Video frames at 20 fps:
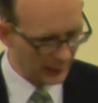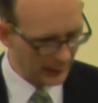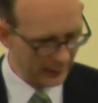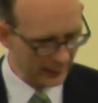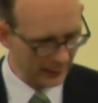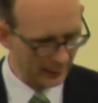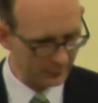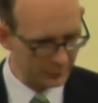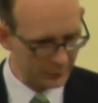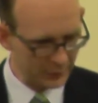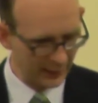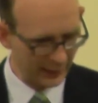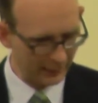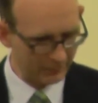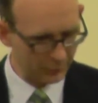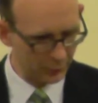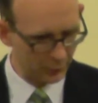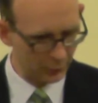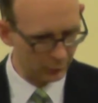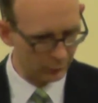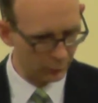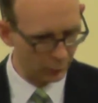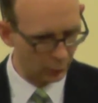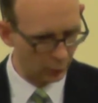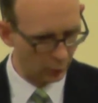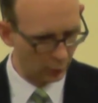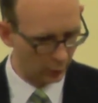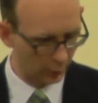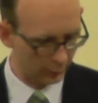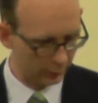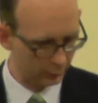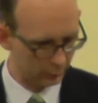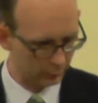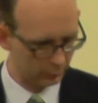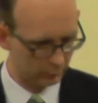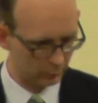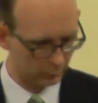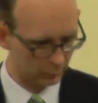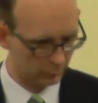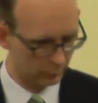I am tempted of God,
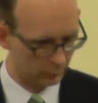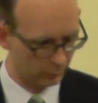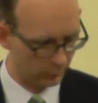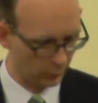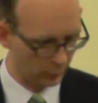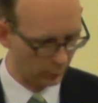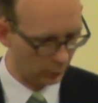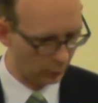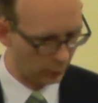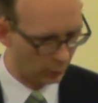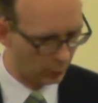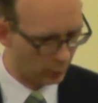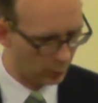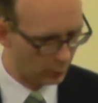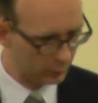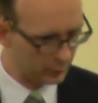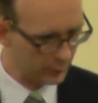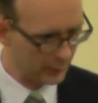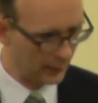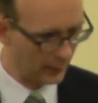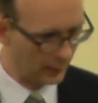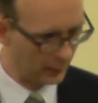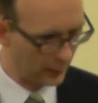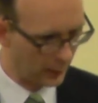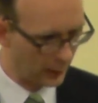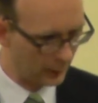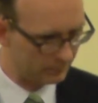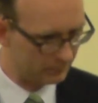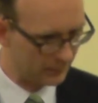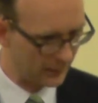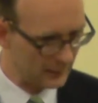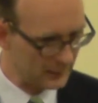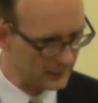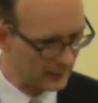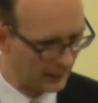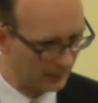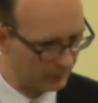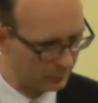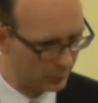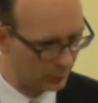for God cannot be
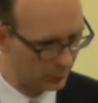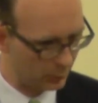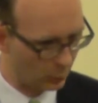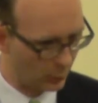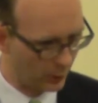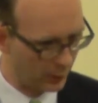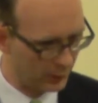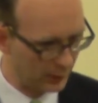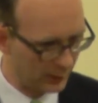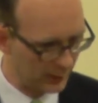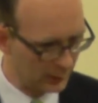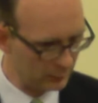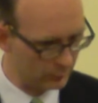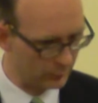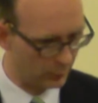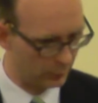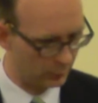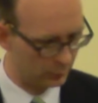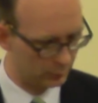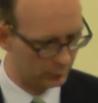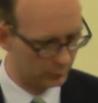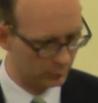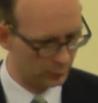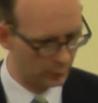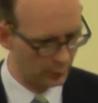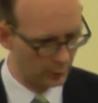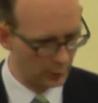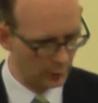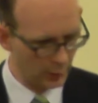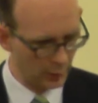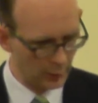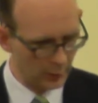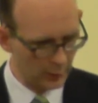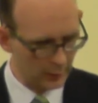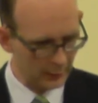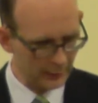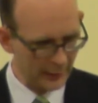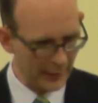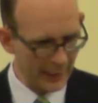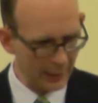tempted with evil.
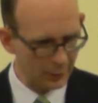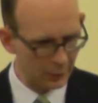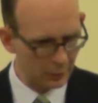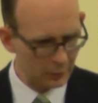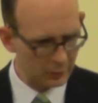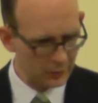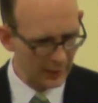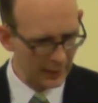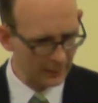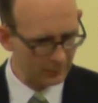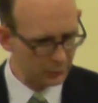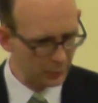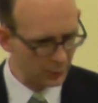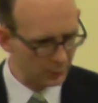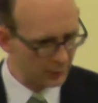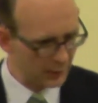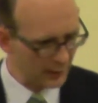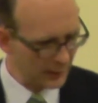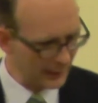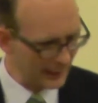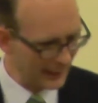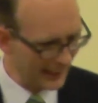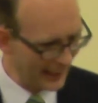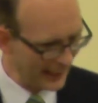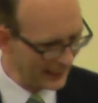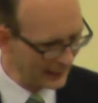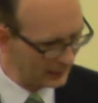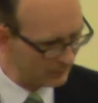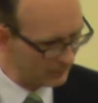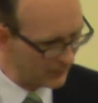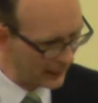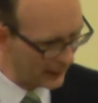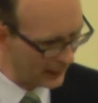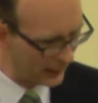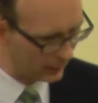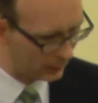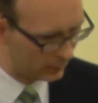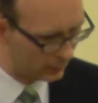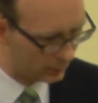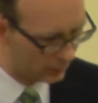Neither tempteth he any
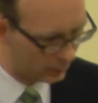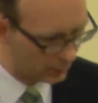man,